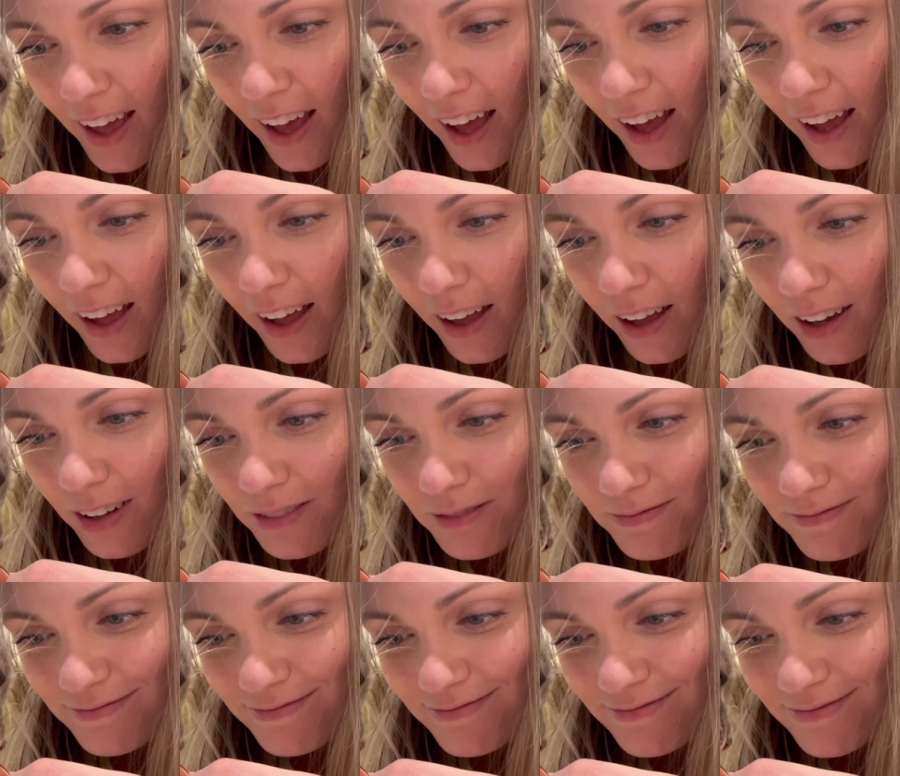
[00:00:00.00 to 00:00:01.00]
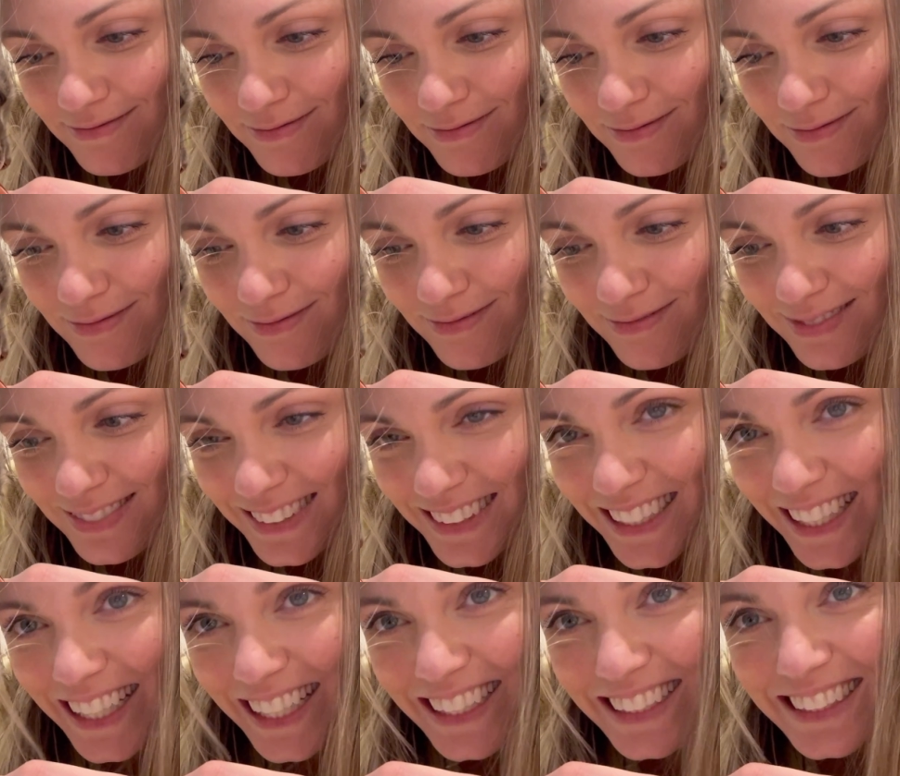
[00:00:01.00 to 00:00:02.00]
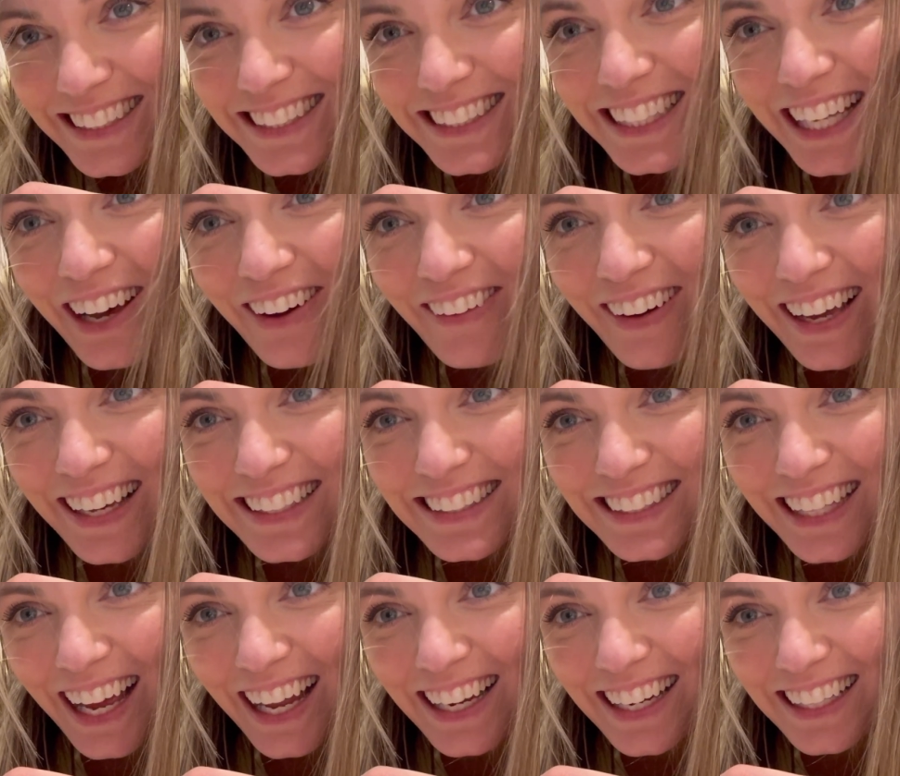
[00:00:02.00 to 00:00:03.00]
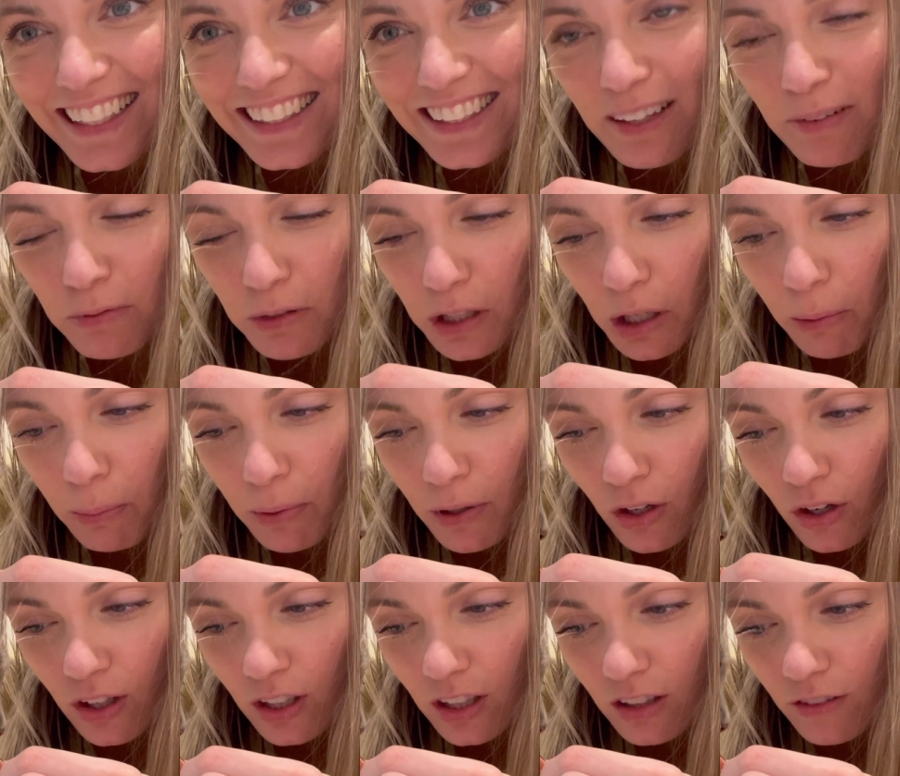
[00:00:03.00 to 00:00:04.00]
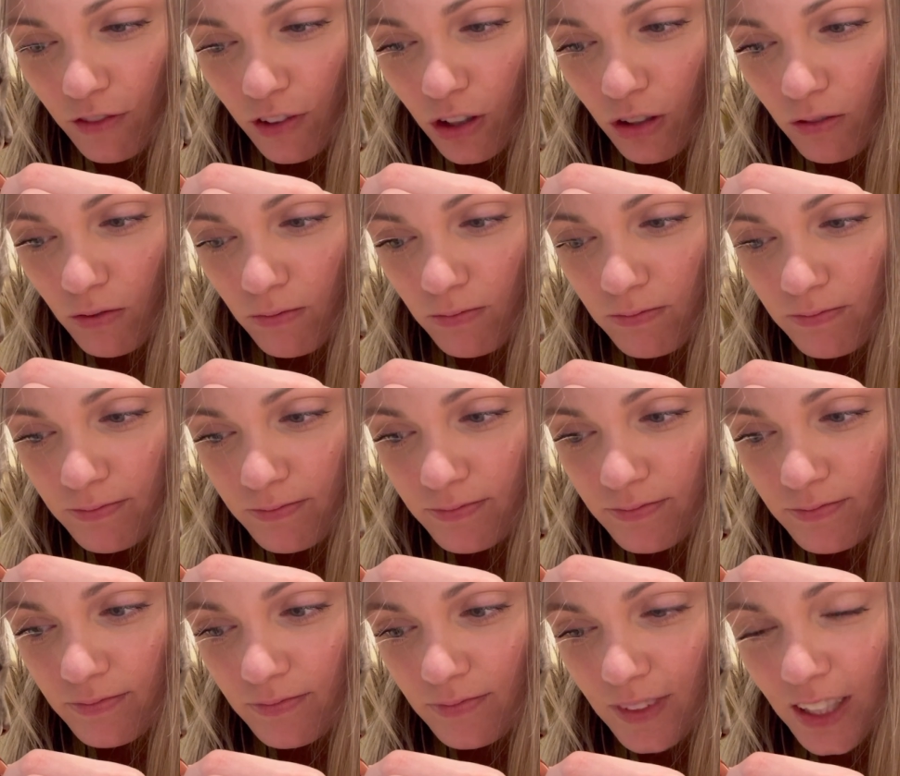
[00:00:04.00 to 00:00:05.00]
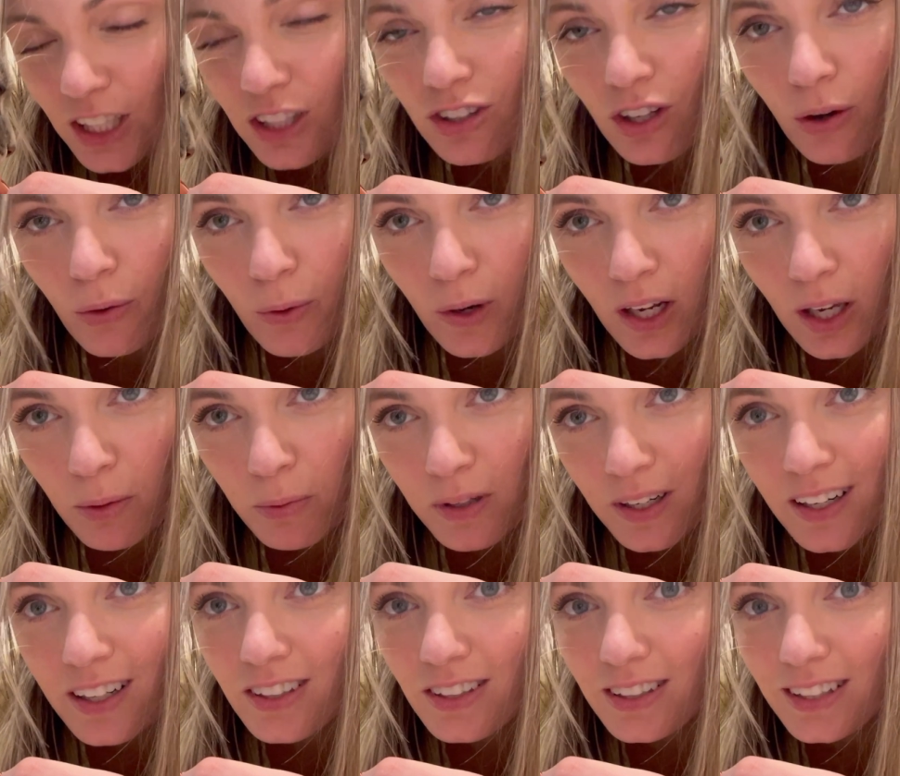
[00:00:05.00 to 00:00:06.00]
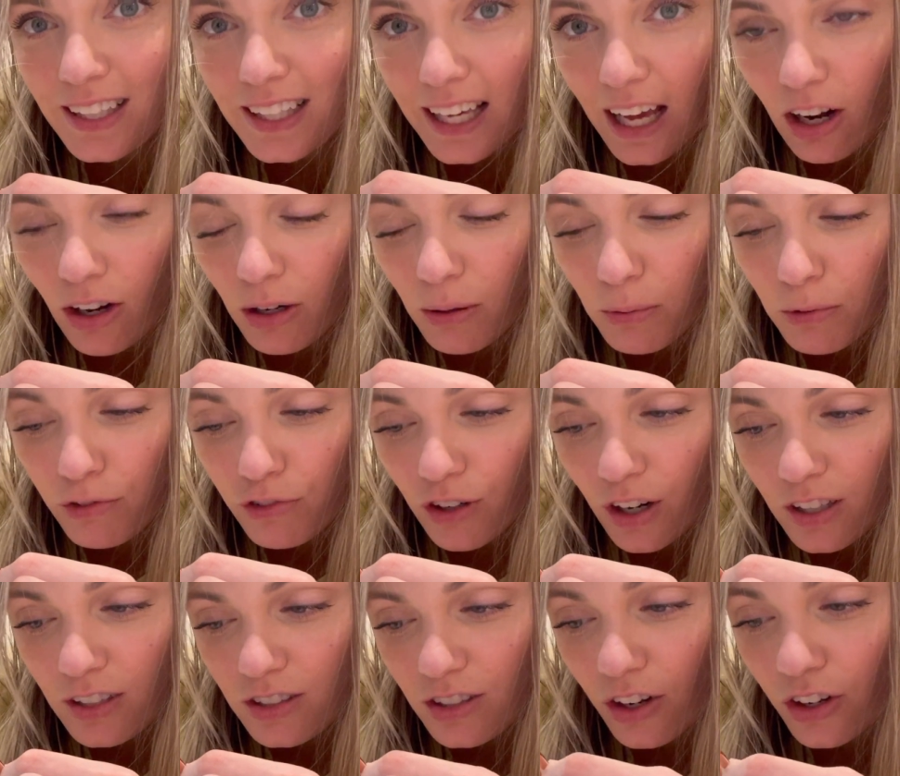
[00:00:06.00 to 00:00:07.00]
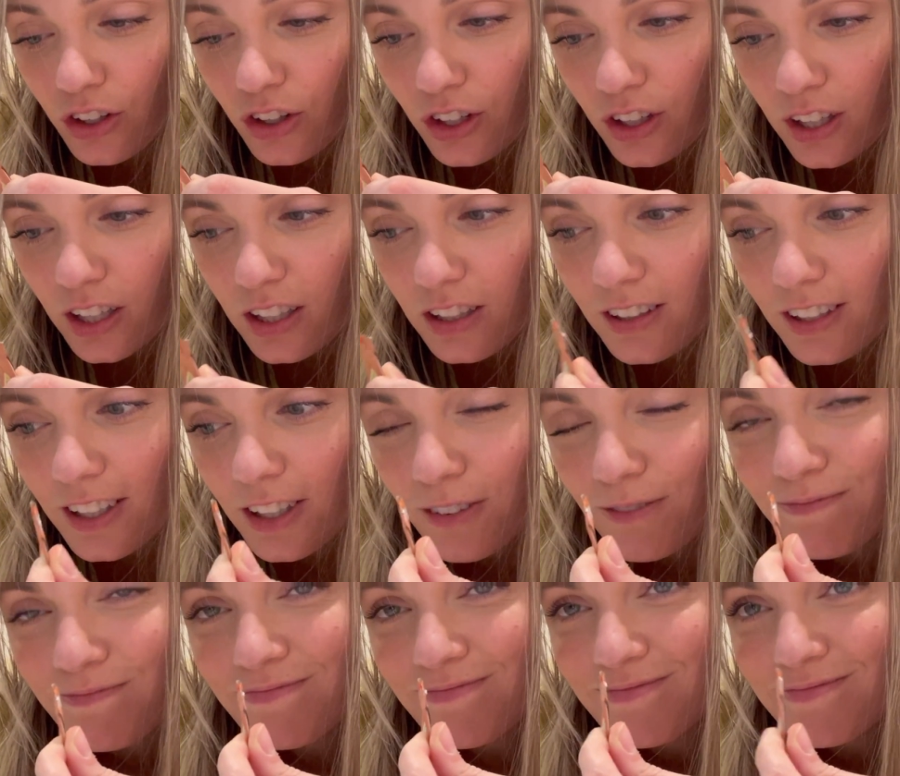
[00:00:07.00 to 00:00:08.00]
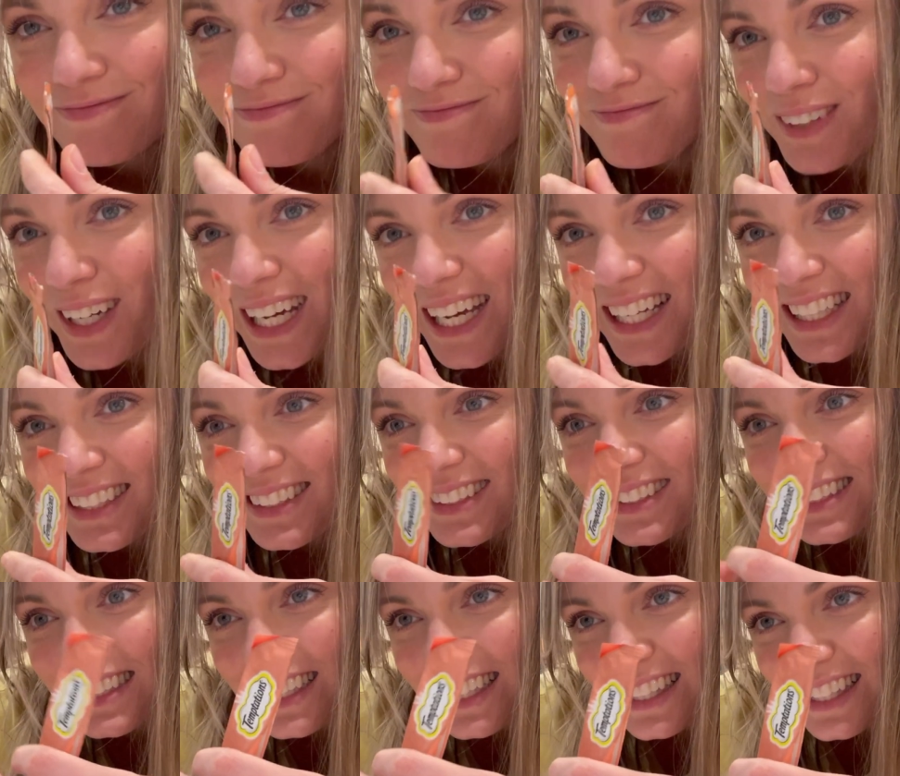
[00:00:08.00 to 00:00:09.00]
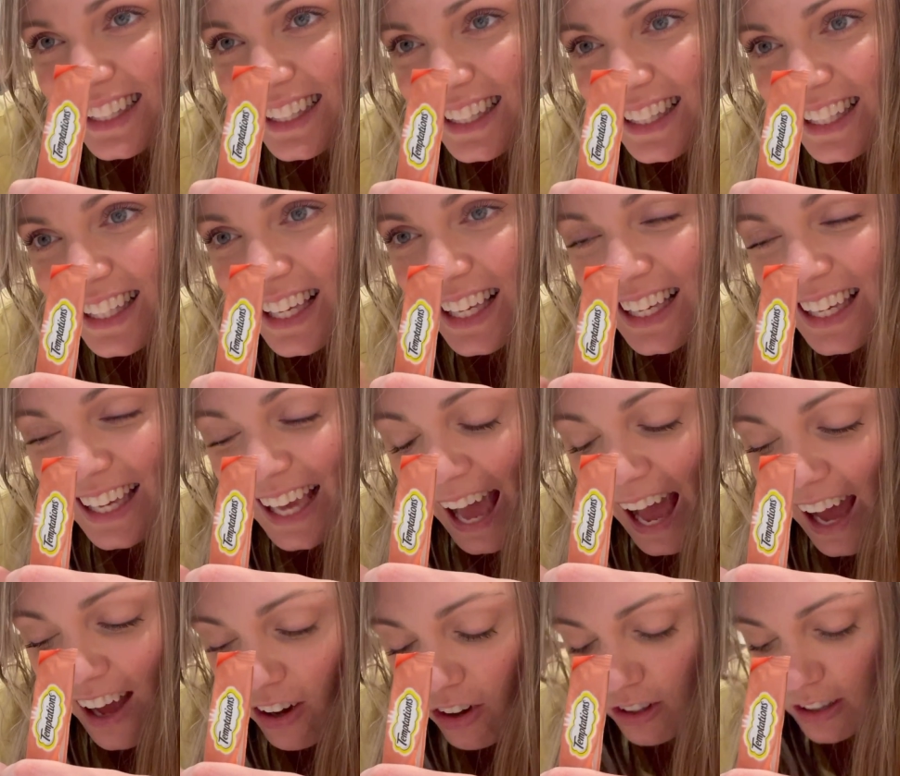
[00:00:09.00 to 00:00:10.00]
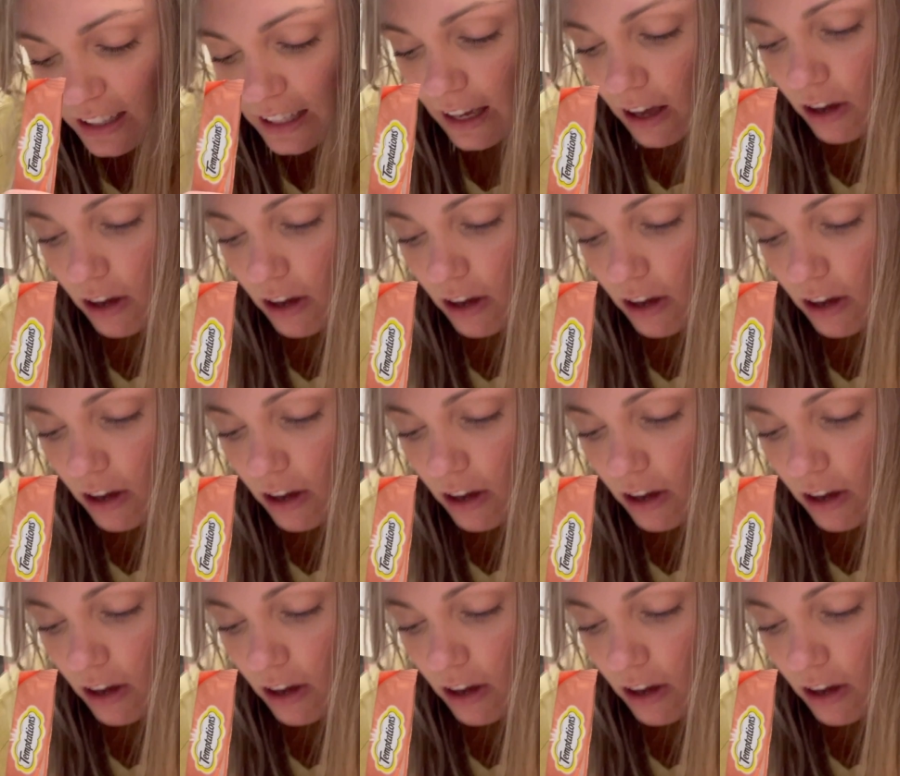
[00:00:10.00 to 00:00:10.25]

Um, he's so excited. So I'm gonna go put on his food. Don't worry, I'm gonna clean the counter before I start cooking too. Because cat on the